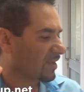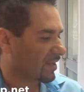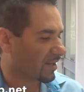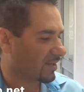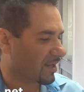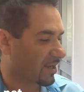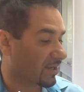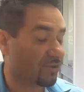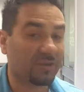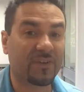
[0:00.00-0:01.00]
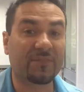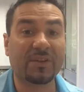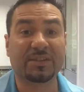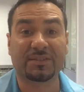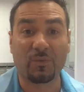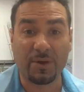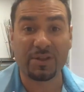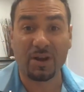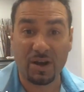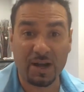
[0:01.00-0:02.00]
In Norfolk Village, so one
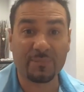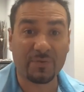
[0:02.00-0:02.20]
of the high